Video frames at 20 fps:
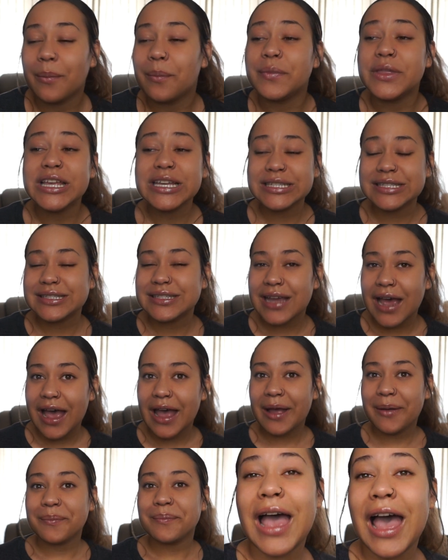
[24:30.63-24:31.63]
This
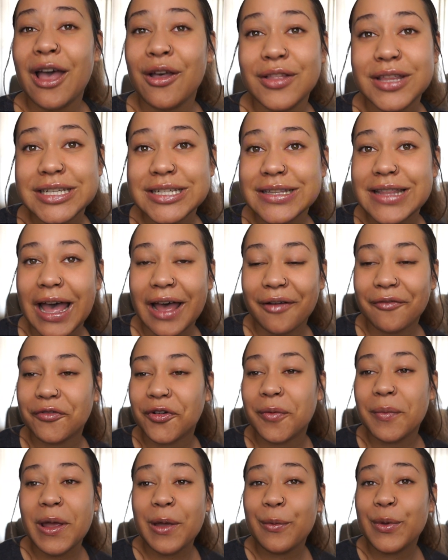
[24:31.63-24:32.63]
time, I only did that
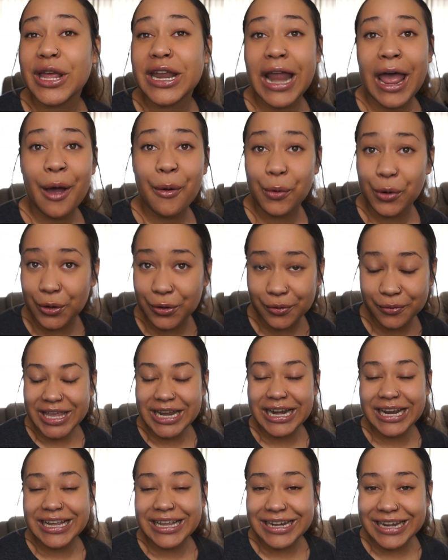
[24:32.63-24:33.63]
for maybe an hour. Can
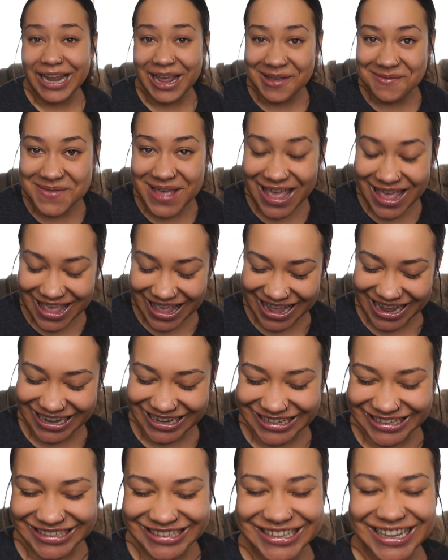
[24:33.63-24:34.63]
I get an amen?
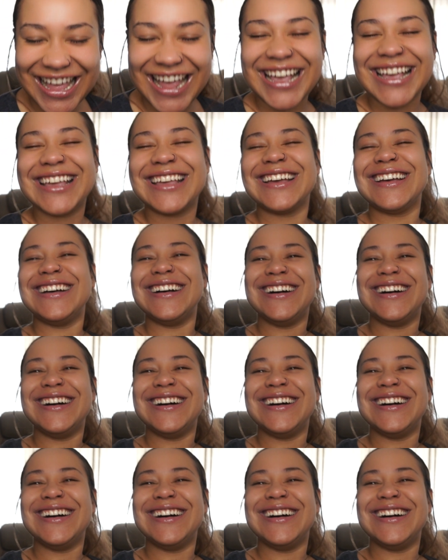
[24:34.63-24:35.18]
Like,